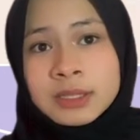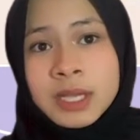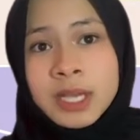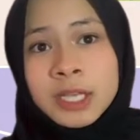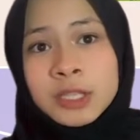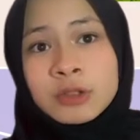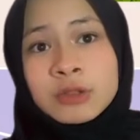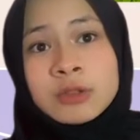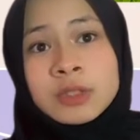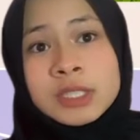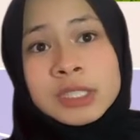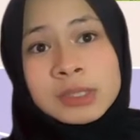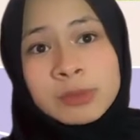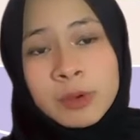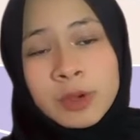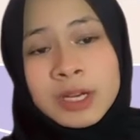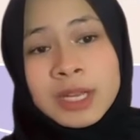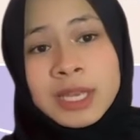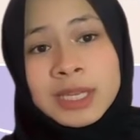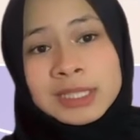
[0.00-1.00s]
and to a
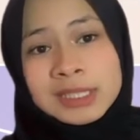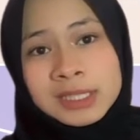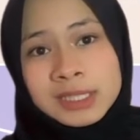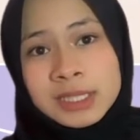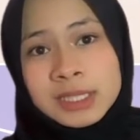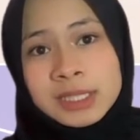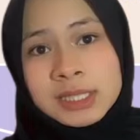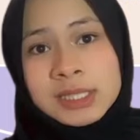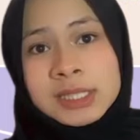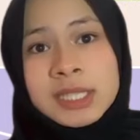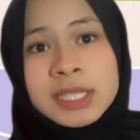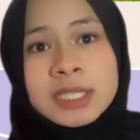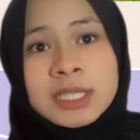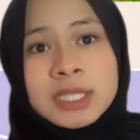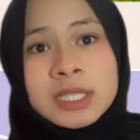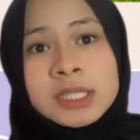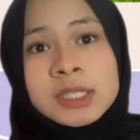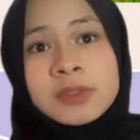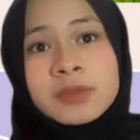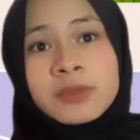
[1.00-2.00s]
smaller extent such
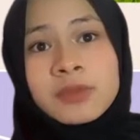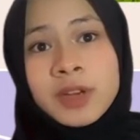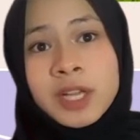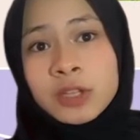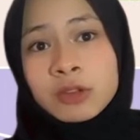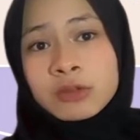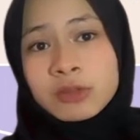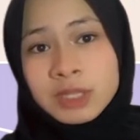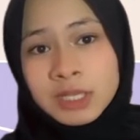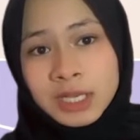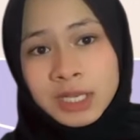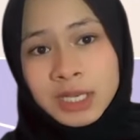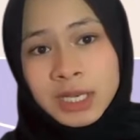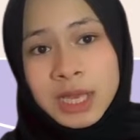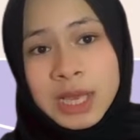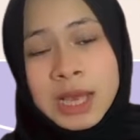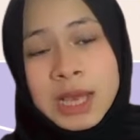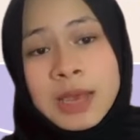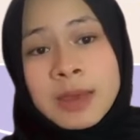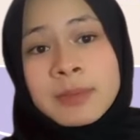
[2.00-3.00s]
as flatulate,
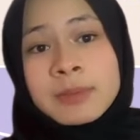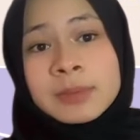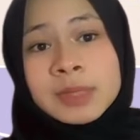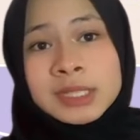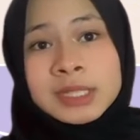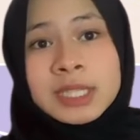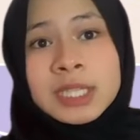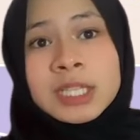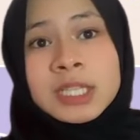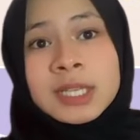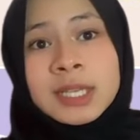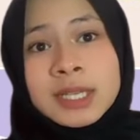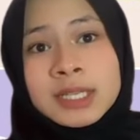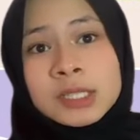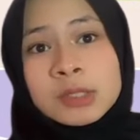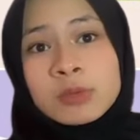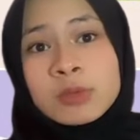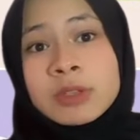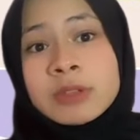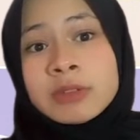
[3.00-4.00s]
methane
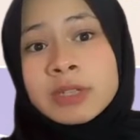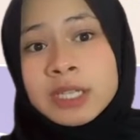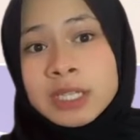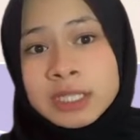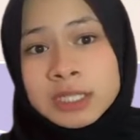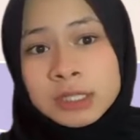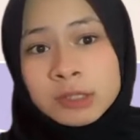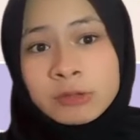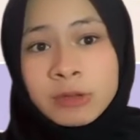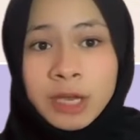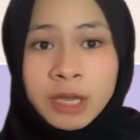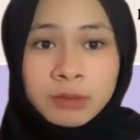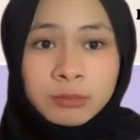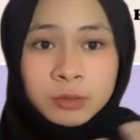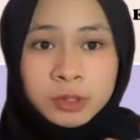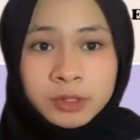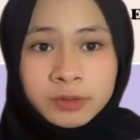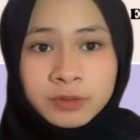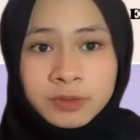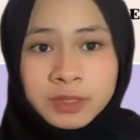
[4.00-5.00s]
gas will release to
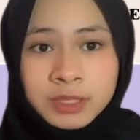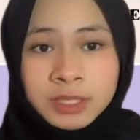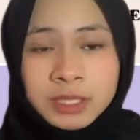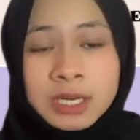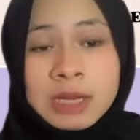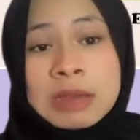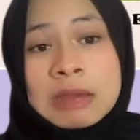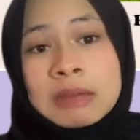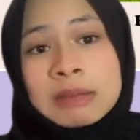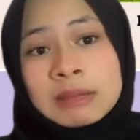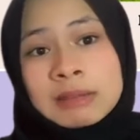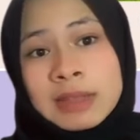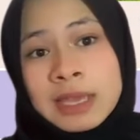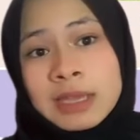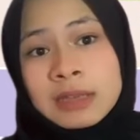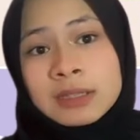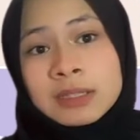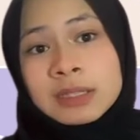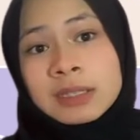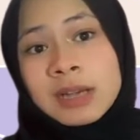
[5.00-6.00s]
atmosphere,
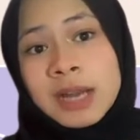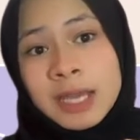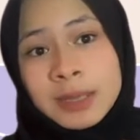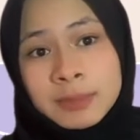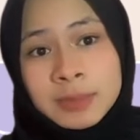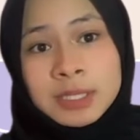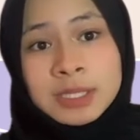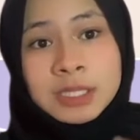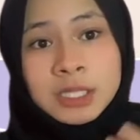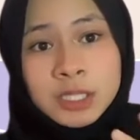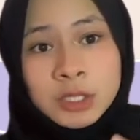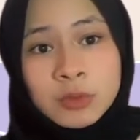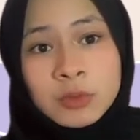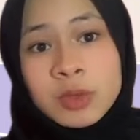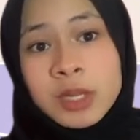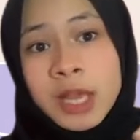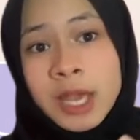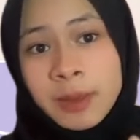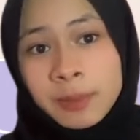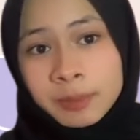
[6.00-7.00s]
then the climate change
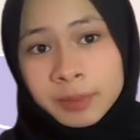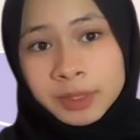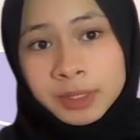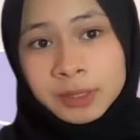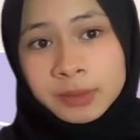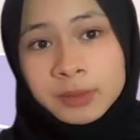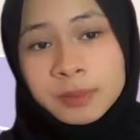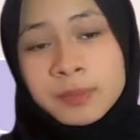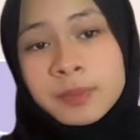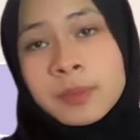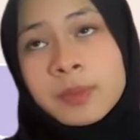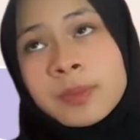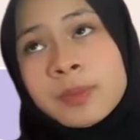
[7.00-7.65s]
will happen.